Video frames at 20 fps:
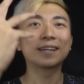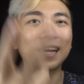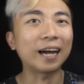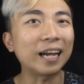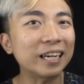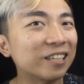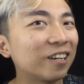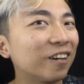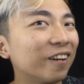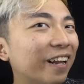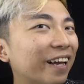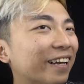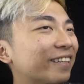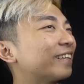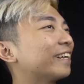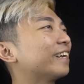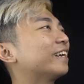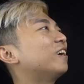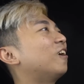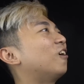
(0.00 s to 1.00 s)
card
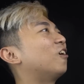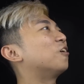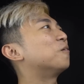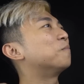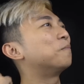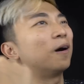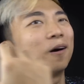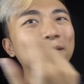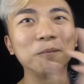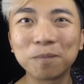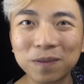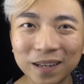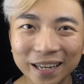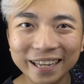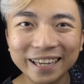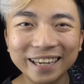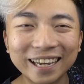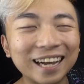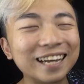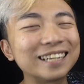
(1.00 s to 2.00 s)
collecting, or about
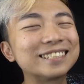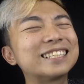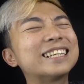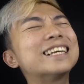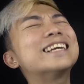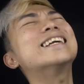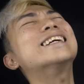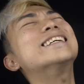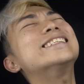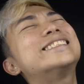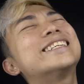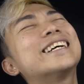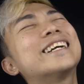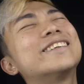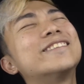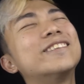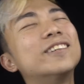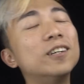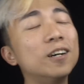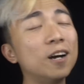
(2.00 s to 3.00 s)
playing cards in
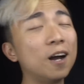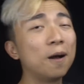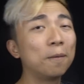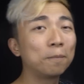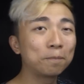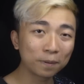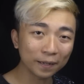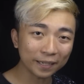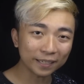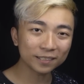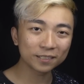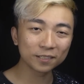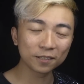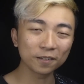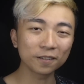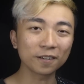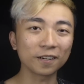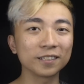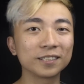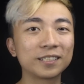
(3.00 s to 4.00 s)
general, please
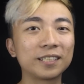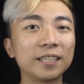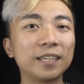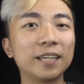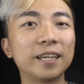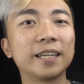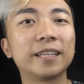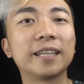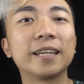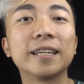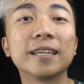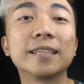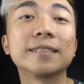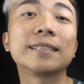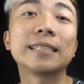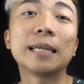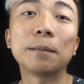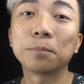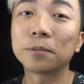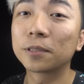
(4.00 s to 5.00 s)
do consider hitting that
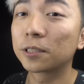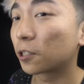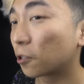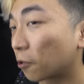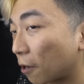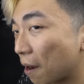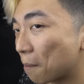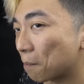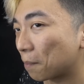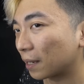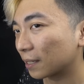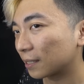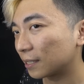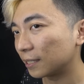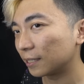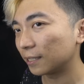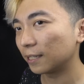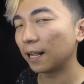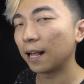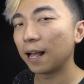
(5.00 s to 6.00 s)
subscribe
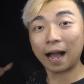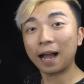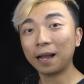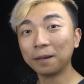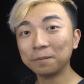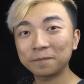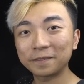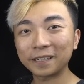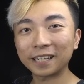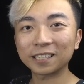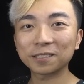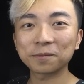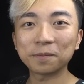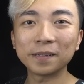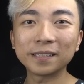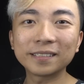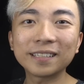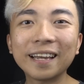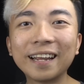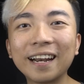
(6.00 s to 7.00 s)
button. I'm
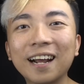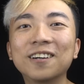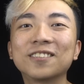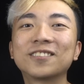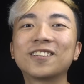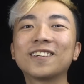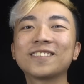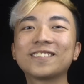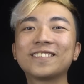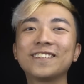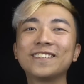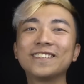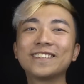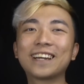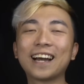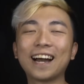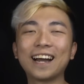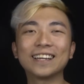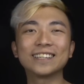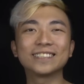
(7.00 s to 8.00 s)
Jaspas and I'll talk to you
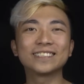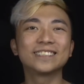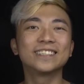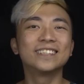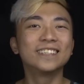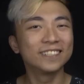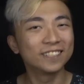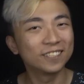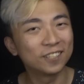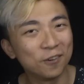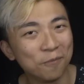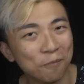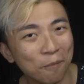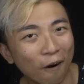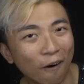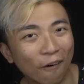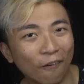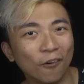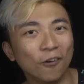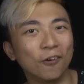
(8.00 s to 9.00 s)
guys
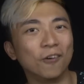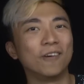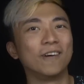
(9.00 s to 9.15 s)
tomorrow.